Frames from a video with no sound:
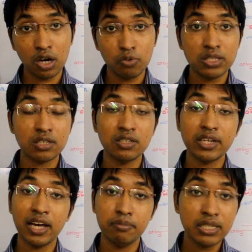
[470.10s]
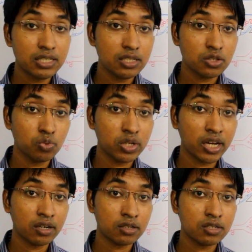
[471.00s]
with diabetes, we
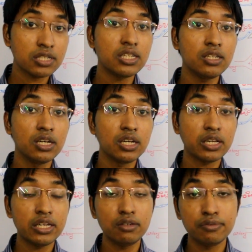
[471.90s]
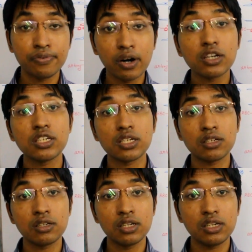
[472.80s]
can see
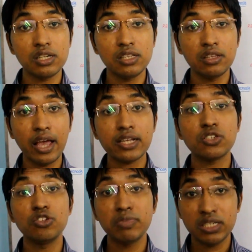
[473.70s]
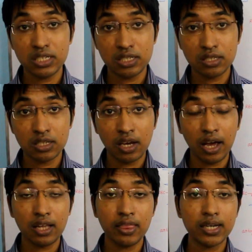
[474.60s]
infarction in extremities,
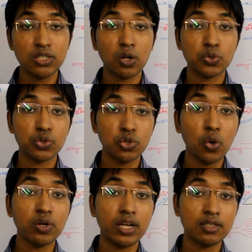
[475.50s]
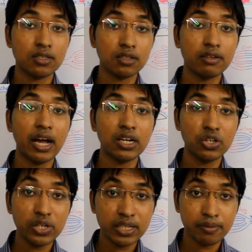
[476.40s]
and that is also known as
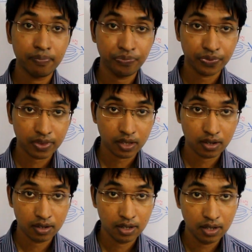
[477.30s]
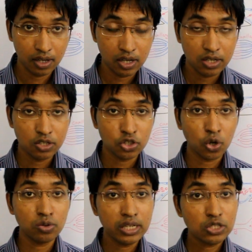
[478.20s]
gangrene.
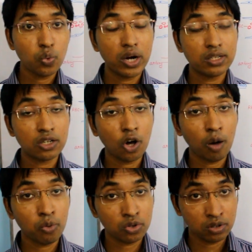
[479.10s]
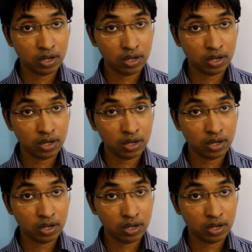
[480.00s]
So these were the common